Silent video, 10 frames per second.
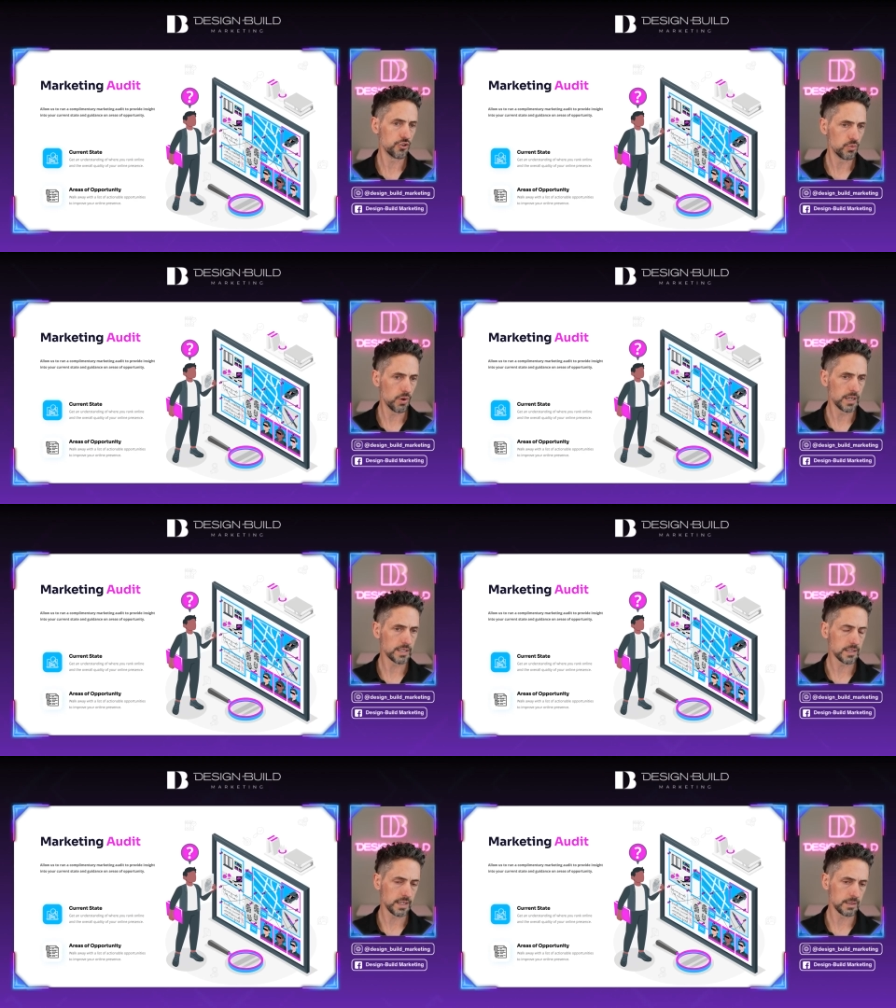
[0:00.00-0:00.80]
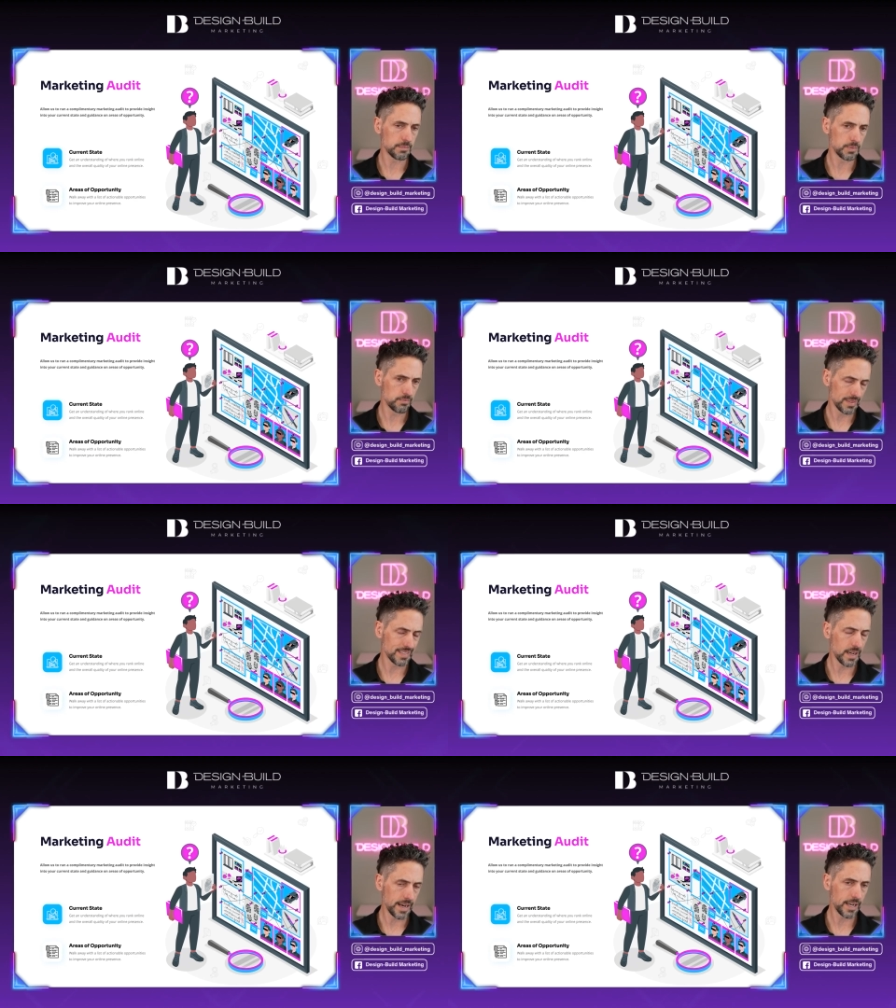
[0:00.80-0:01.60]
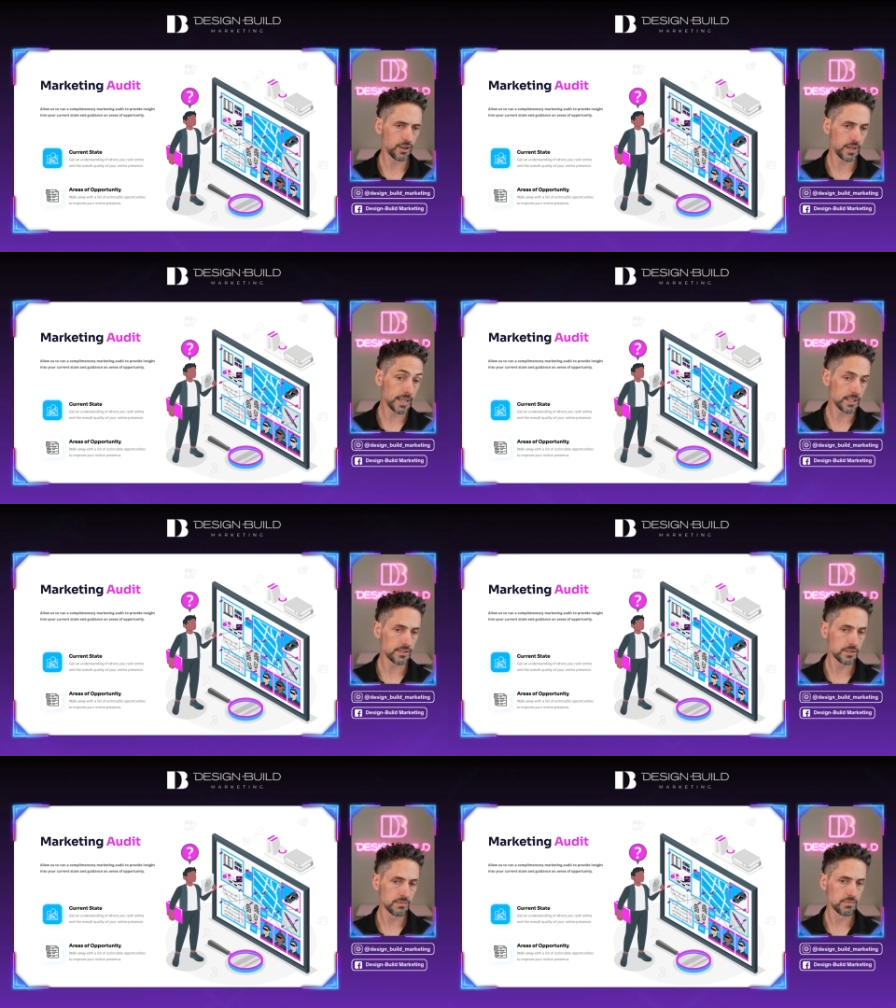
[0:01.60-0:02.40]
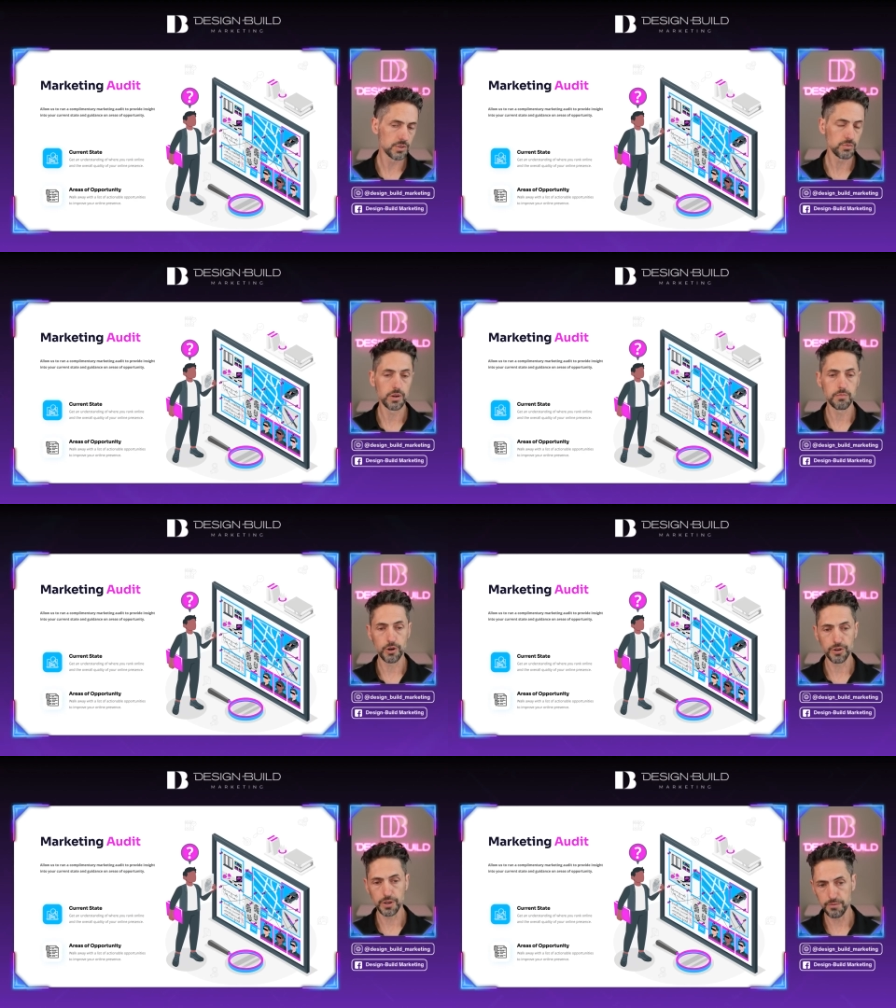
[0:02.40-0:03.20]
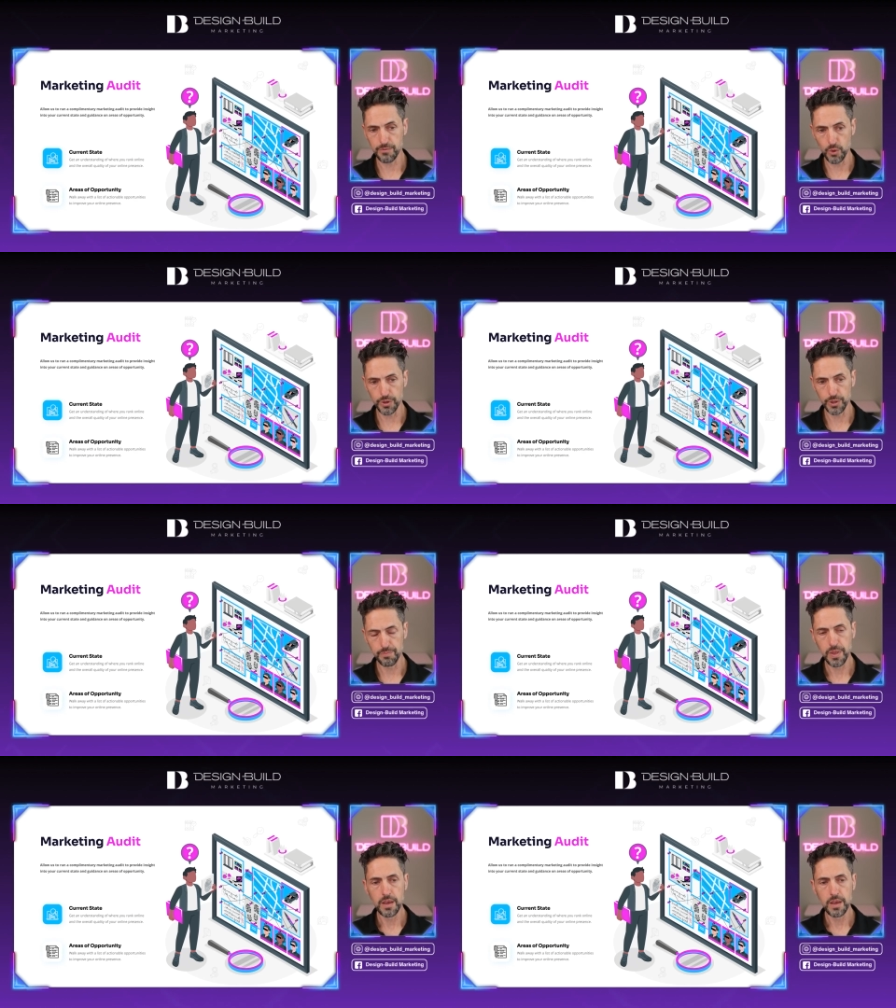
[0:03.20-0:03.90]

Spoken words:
want to hire us to run marketing for you.